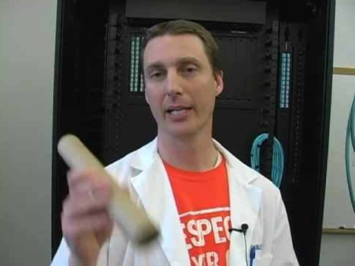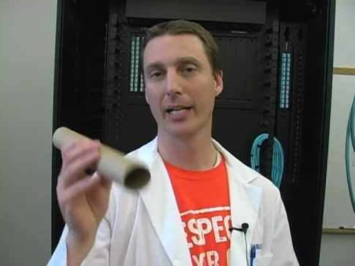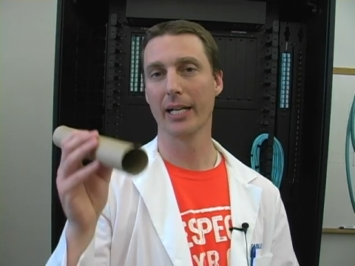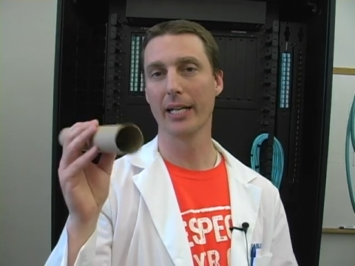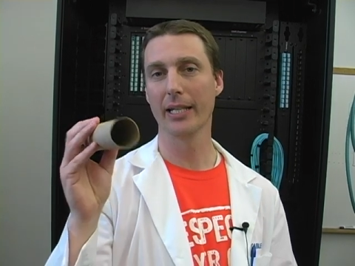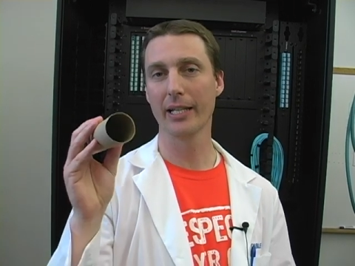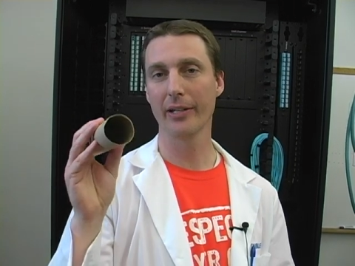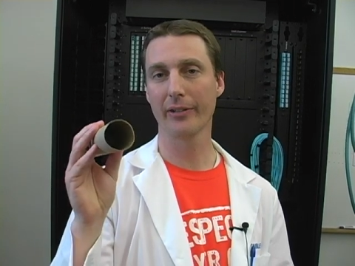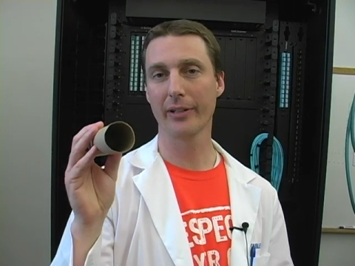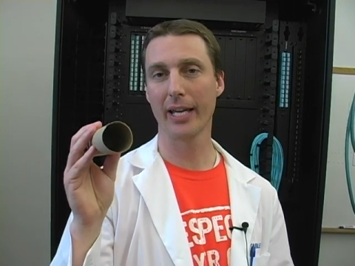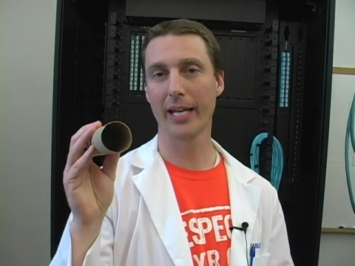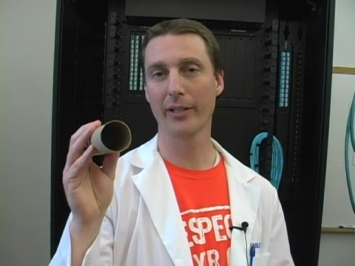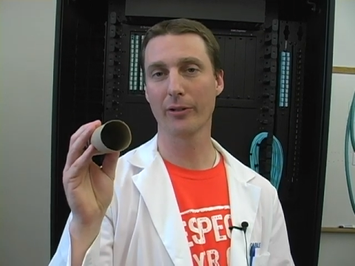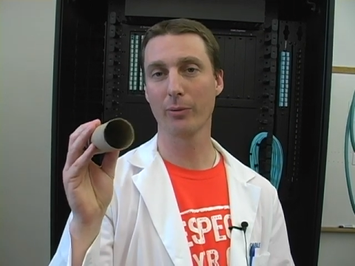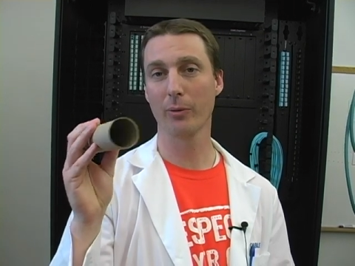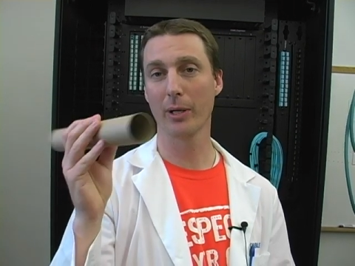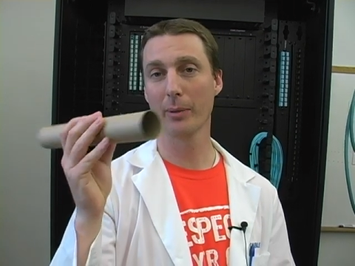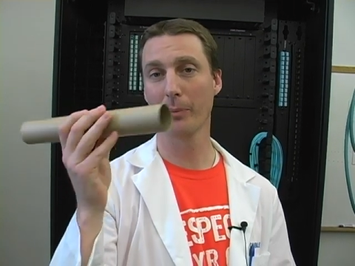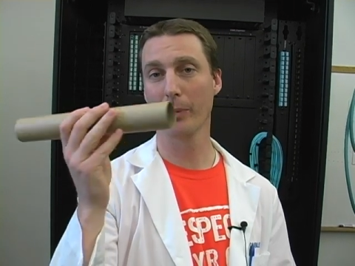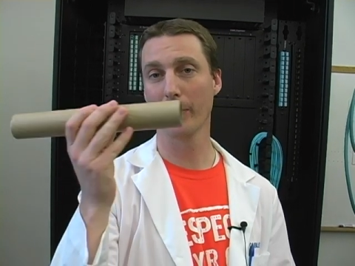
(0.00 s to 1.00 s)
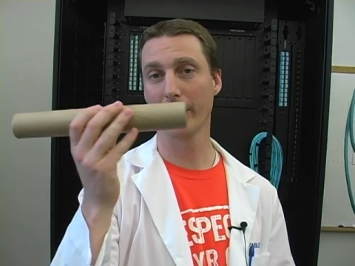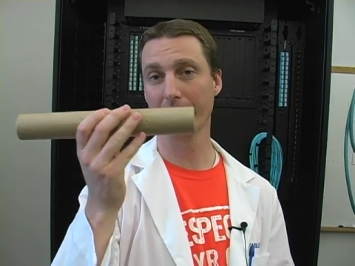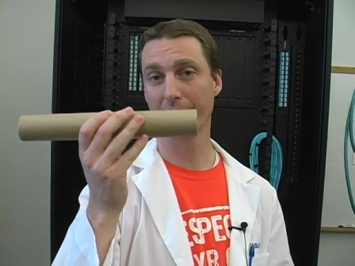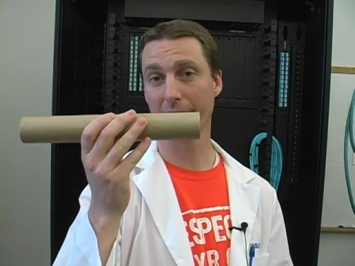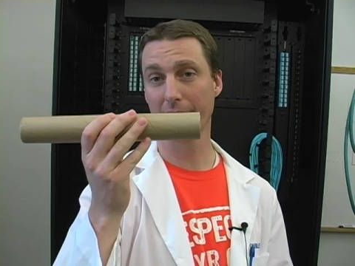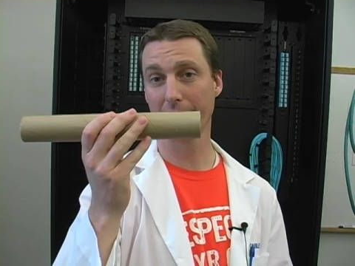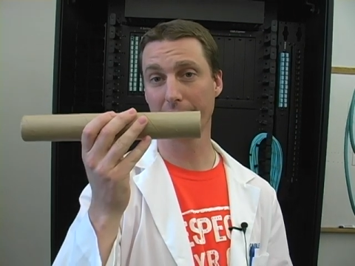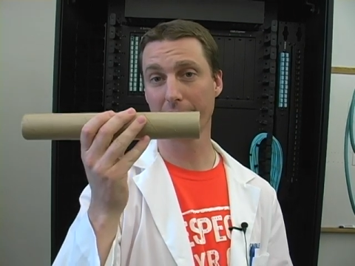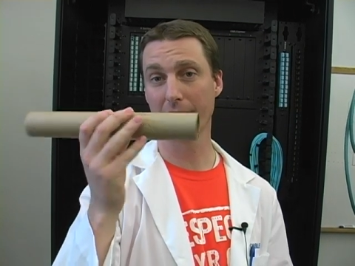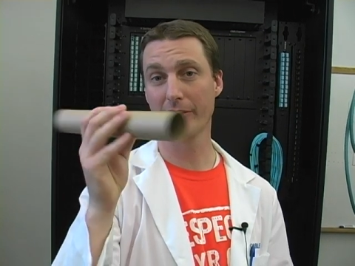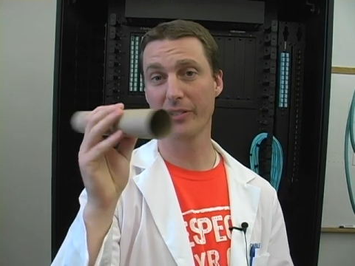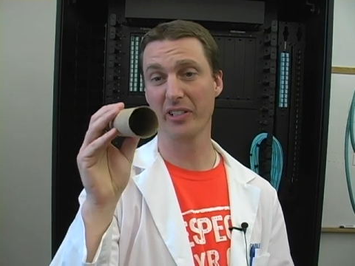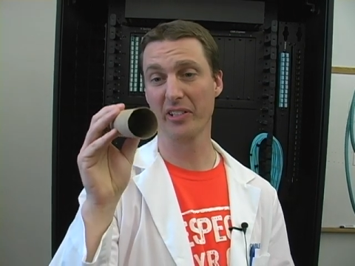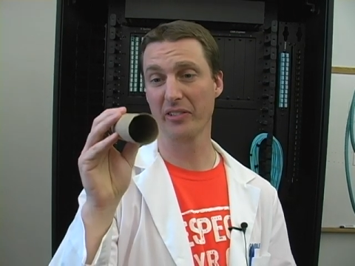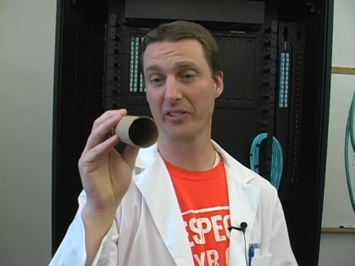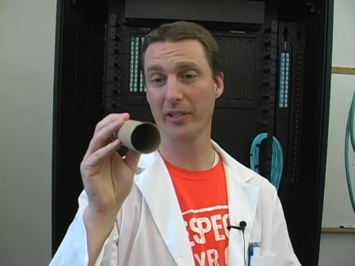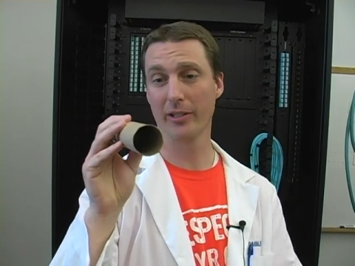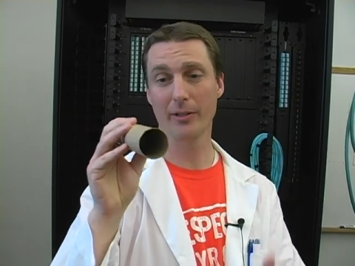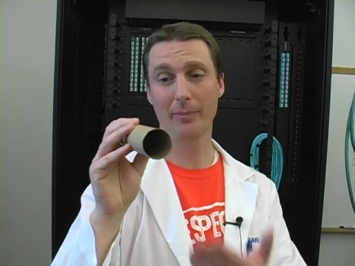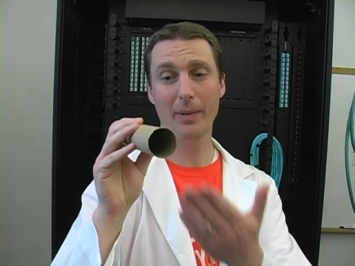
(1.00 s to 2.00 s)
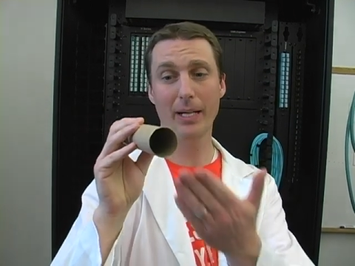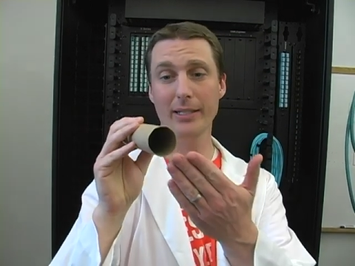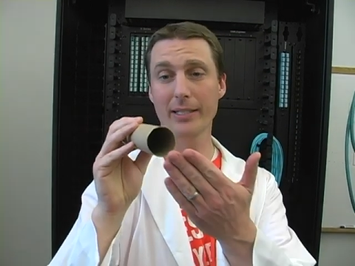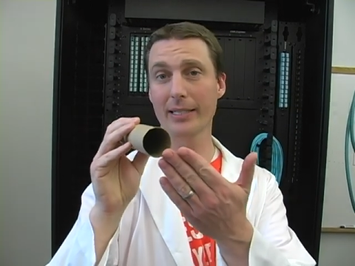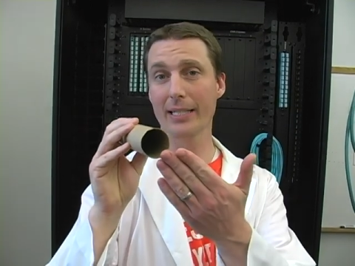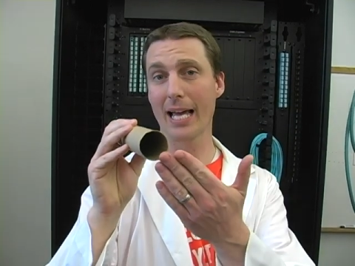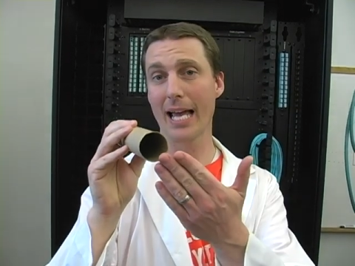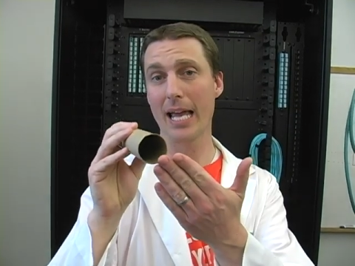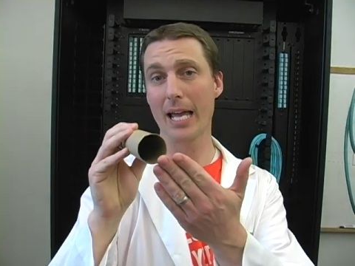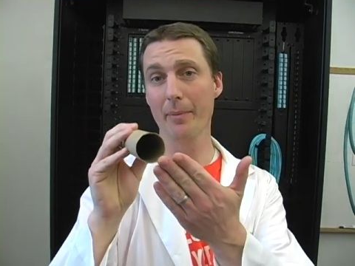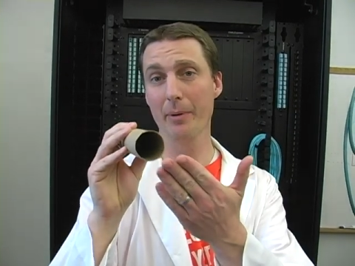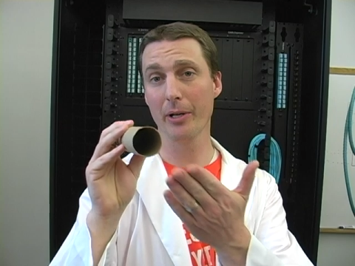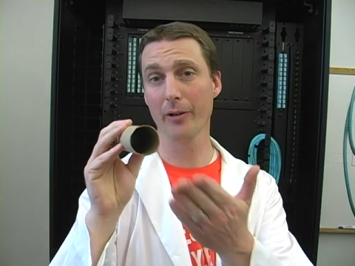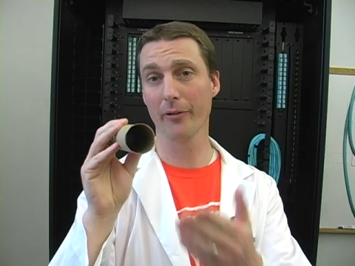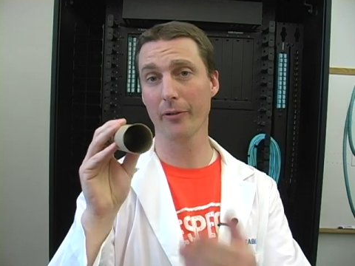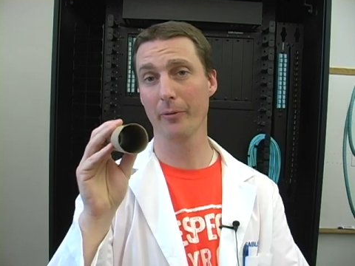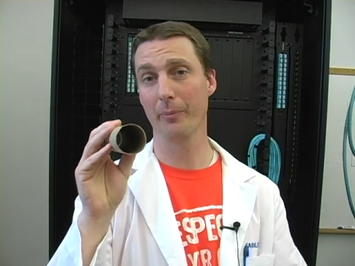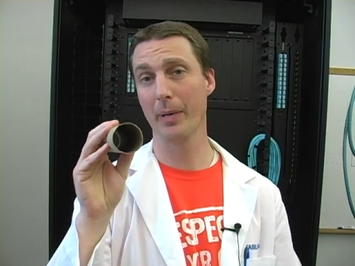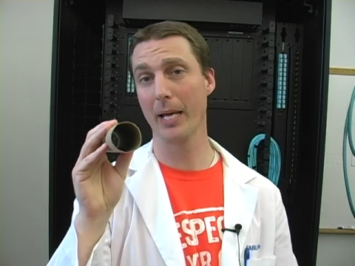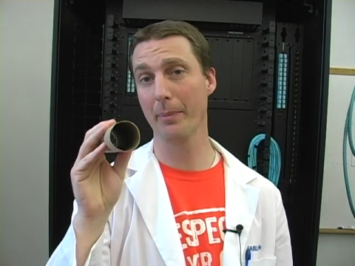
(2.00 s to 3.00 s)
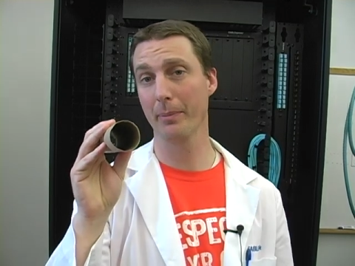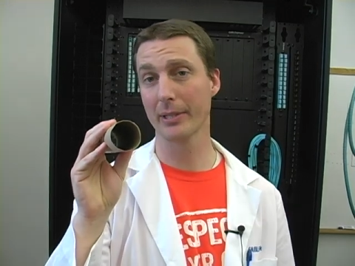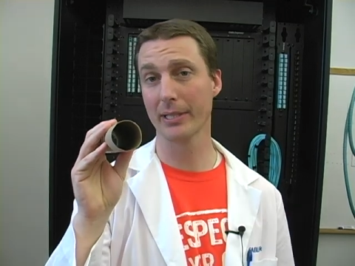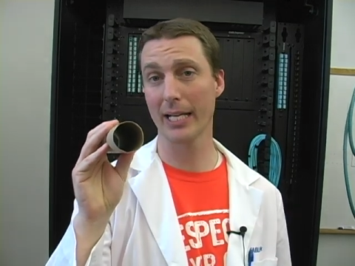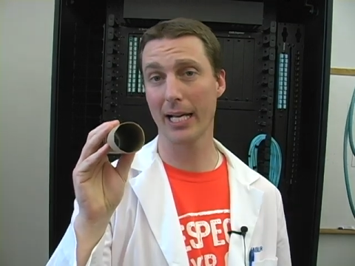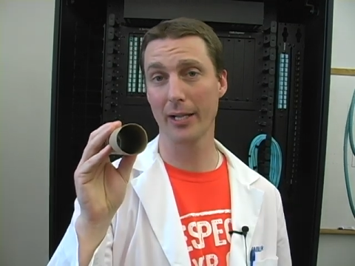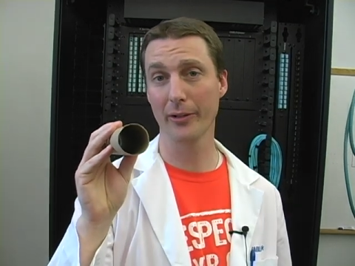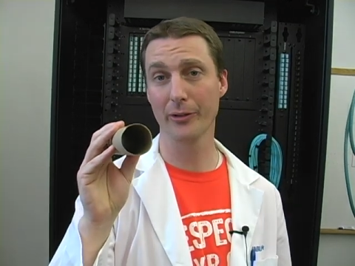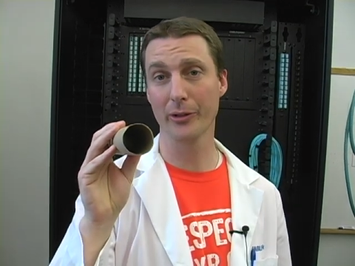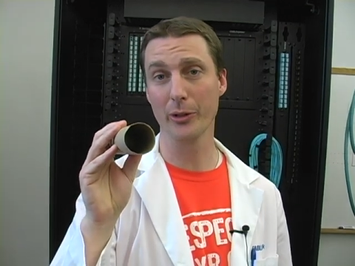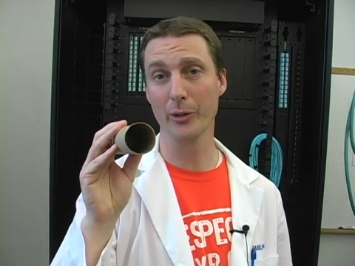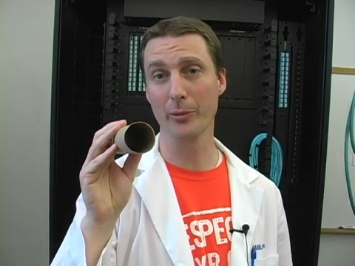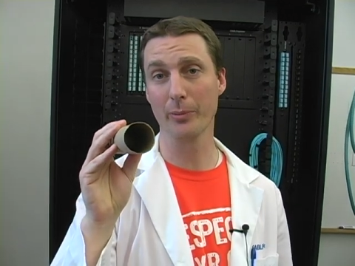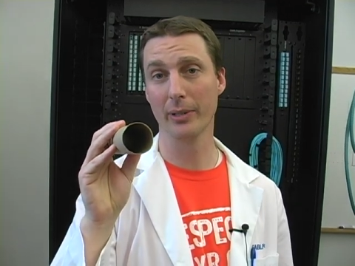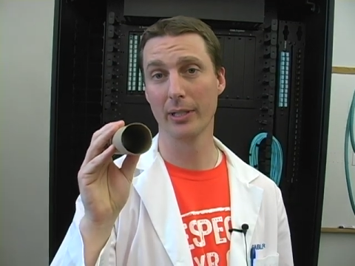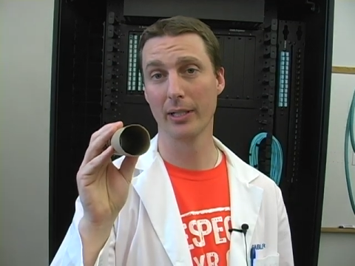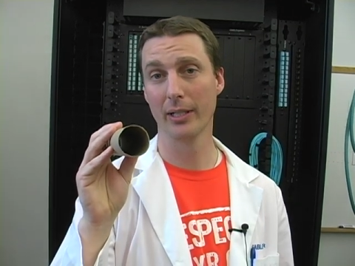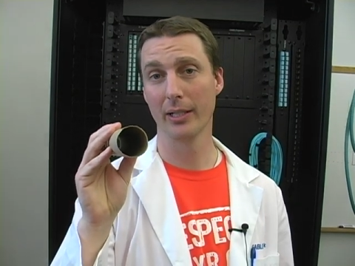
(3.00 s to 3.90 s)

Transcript: In this case, one point six inches, it's about the diameter of a paper towel tube.